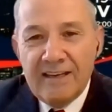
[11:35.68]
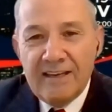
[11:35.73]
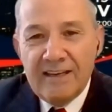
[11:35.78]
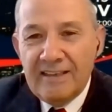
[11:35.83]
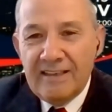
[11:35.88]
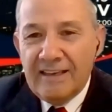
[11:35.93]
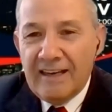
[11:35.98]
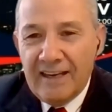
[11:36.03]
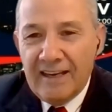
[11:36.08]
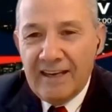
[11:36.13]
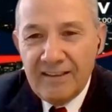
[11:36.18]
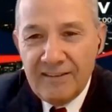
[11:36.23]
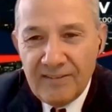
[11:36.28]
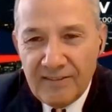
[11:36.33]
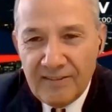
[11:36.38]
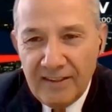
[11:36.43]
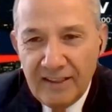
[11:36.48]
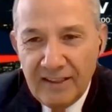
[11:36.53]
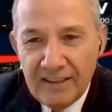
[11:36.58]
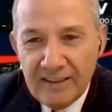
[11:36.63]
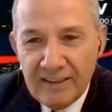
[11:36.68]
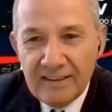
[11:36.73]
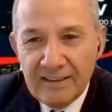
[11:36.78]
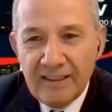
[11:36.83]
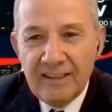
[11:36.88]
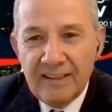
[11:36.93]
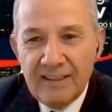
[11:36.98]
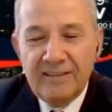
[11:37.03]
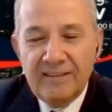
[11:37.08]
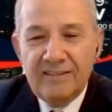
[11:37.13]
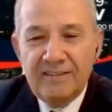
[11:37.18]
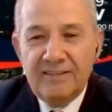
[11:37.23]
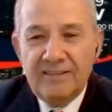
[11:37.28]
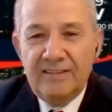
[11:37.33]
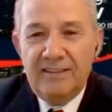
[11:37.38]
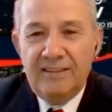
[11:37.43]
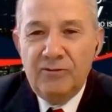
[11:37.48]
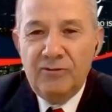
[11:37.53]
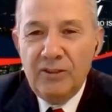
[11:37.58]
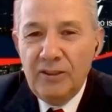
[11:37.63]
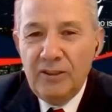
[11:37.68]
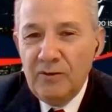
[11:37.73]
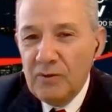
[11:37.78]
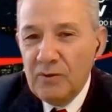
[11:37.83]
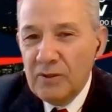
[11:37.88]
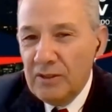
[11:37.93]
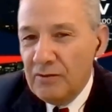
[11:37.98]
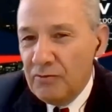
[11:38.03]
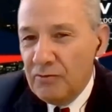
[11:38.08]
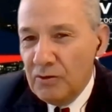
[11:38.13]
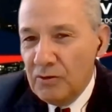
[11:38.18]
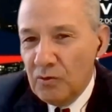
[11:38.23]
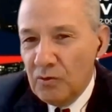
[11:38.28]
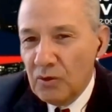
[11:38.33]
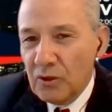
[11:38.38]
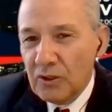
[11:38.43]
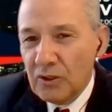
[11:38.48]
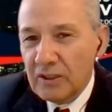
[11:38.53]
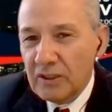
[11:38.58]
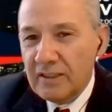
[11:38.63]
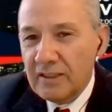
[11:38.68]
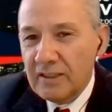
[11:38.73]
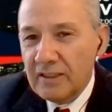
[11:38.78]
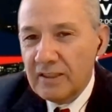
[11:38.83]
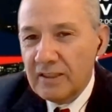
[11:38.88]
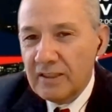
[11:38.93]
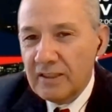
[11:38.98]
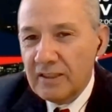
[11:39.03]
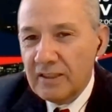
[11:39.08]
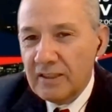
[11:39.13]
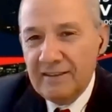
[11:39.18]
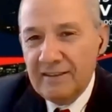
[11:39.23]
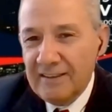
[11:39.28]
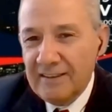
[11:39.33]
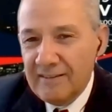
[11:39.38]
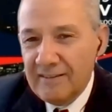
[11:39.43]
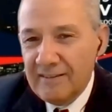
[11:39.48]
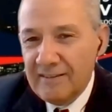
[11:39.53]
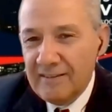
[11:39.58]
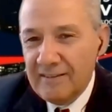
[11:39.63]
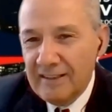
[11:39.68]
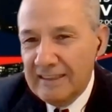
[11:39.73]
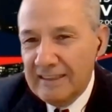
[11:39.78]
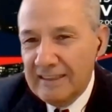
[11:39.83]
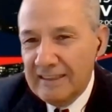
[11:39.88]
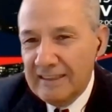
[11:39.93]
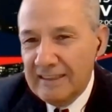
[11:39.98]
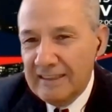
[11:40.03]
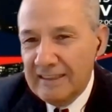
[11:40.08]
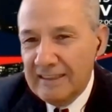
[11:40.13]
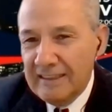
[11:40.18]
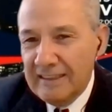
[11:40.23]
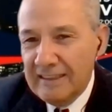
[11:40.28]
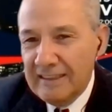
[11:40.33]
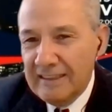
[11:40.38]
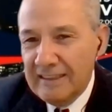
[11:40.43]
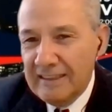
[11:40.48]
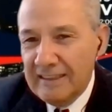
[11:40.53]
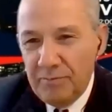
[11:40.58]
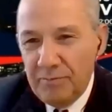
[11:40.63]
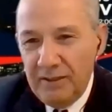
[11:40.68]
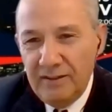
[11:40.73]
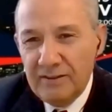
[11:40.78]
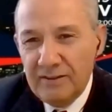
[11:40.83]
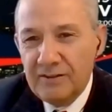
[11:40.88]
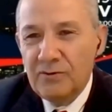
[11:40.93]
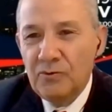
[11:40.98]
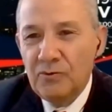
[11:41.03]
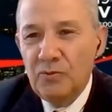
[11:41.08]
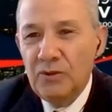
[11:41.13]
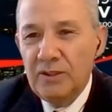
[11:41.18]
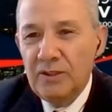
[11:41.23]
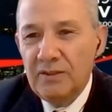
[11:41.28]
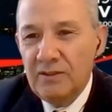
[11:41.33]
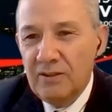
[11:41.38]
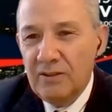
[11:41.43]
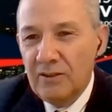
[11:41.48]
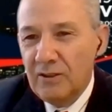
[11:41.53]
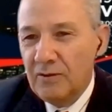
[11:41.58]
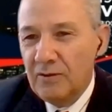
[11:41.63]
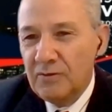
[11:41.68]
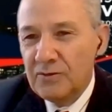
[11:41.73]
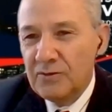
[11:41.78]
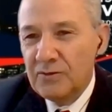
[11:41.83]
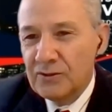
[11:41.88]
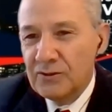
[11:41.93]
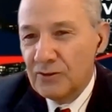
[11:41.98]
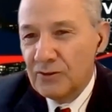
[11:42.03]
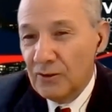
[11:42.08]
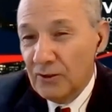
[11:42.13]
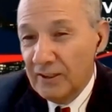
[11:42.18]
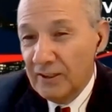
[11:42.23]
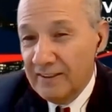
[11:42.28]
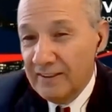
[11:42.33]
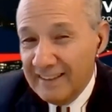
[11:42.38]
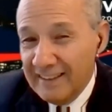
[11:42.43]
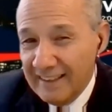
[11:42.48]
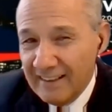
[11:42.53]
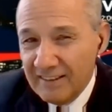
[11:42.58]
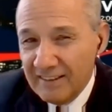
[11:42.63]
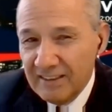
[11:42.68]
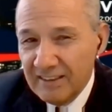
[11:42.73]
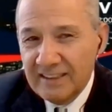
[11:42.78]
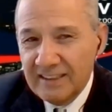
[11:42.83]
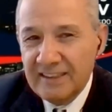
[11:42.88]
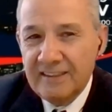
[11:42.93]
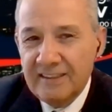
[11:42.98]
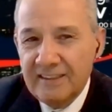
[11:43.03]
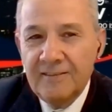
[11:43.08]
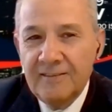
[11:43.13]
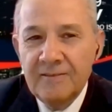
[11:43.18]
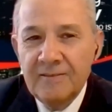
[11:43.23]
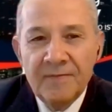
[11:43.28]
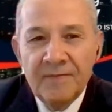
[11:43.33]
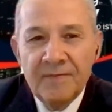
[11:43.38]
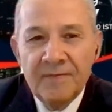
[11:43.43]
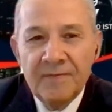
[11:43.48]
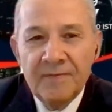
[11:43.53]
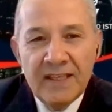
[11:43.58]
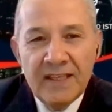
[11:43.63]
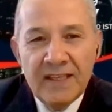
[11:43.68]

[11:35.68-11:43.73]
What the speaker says: I think that if we work, I think, with peace, with love, solidarity,